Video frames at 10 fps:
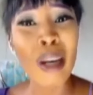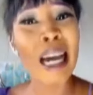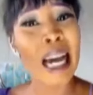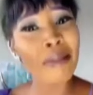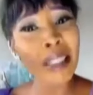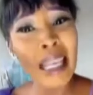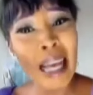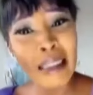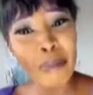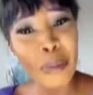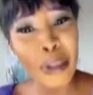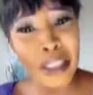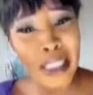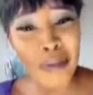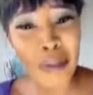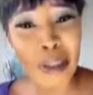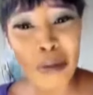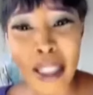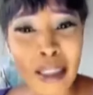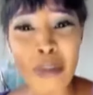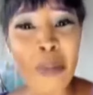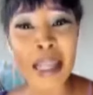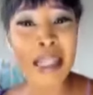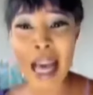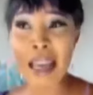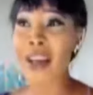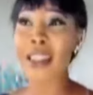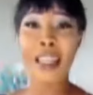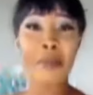carry that burden for the rest of my life? As I'm